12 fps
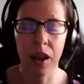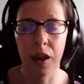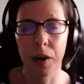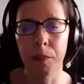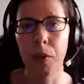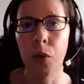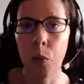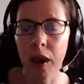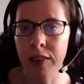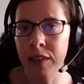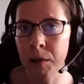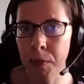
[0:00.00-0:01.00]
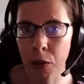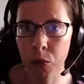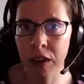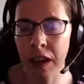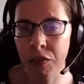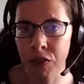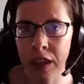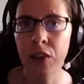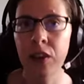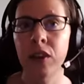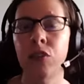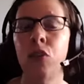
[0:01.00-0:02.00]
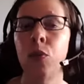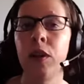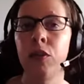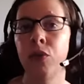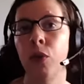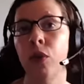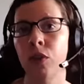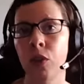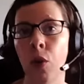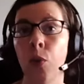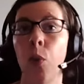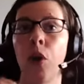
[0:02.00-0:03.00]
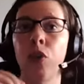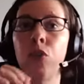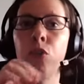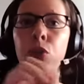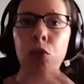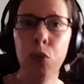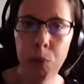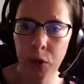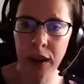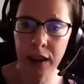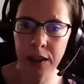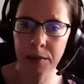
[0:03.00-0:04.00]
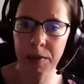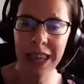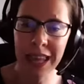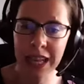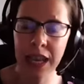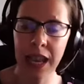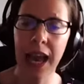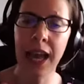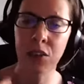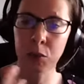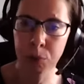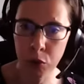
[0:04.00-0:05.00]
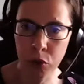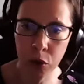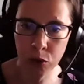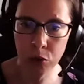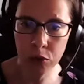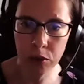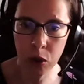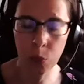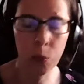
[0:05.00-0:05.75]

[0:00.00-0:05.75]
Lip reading: But one tip I would have here is to really focus on what do you bring in as a book coach.